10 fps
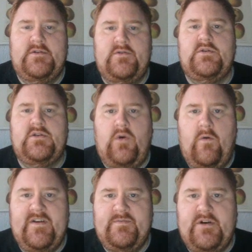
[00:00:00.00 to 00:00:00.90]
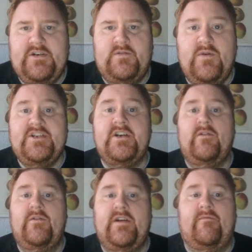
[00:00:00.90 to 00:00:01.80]
to solve expressions which
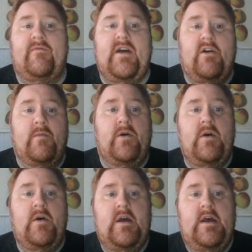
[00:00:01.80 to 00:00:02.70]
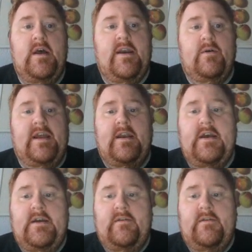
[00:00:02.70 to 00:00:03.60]
include a variable. Now, again,
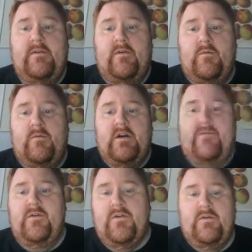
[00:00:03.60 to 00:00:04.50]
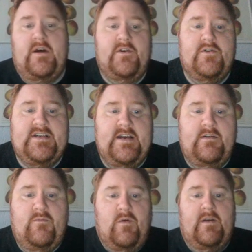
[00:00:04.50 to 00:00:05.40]
don't worry if you don't
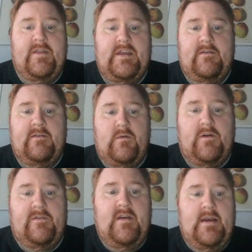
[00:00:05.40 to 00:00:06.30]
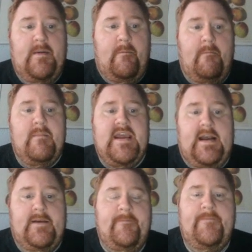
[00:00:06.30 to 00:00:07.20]
understand what these words
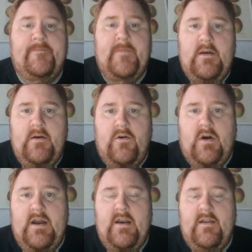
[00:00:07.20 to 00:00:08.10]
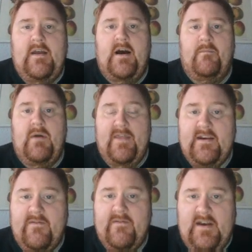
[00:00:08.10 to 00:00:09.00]
mean. All right, by the
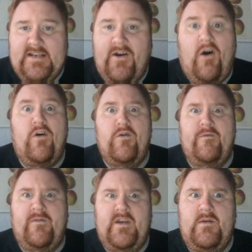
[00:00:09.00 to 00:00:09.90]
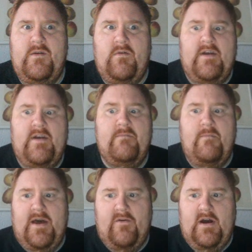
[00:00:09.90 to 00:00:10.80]
end of the lesson, hopefully you will have a
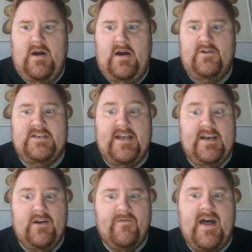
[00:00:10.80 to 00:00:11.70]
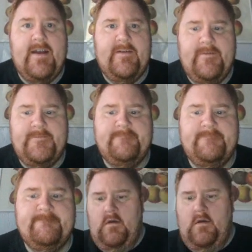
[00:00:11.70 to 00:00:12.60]
better understanding of that.
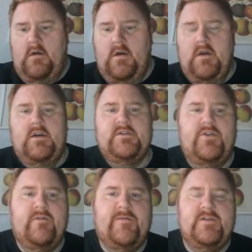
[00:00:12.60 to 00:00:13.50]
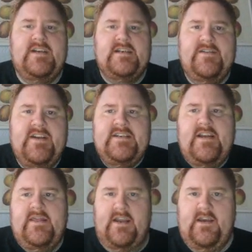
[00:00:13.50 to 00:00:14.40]
So your first activity is a
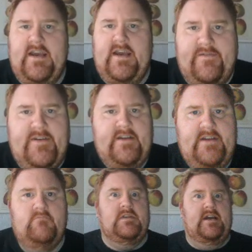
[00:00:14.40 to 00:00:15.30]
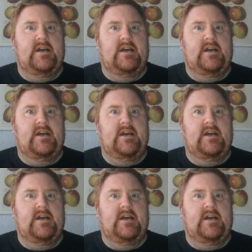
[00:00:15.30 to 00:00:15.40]
thinking activity, like